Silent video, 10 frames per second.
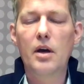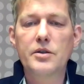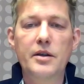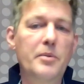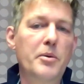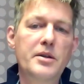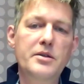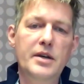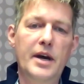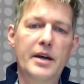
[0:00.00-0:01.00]
So that
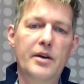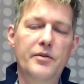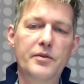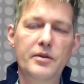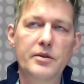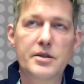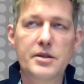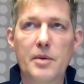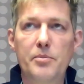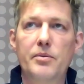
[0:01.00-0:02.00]
was kind of
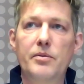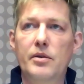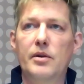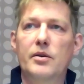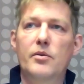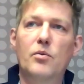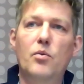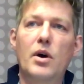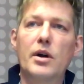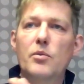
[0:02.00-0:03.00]
step
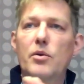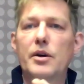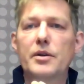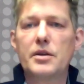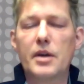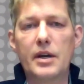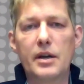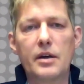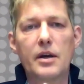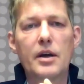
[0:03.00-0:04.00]
1, was
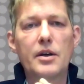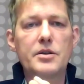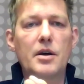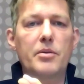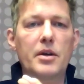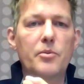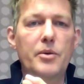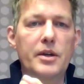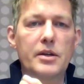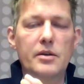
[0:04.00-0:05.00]
getting something
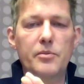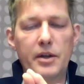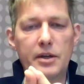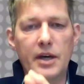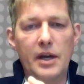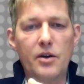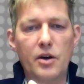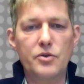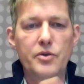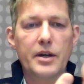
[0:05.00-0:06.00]
with a data
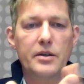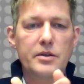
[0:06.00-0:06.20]
contract.